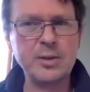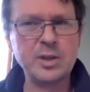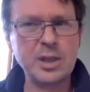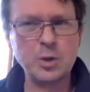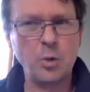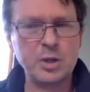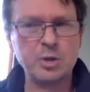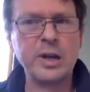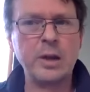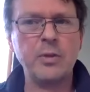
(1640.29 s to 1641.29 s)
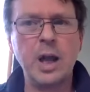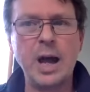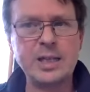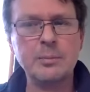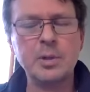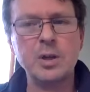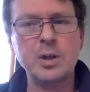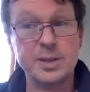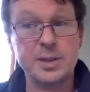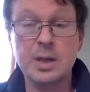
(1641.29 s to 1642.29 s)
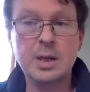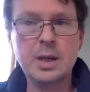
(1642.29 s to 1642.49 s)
There's always a trick of the lighting because,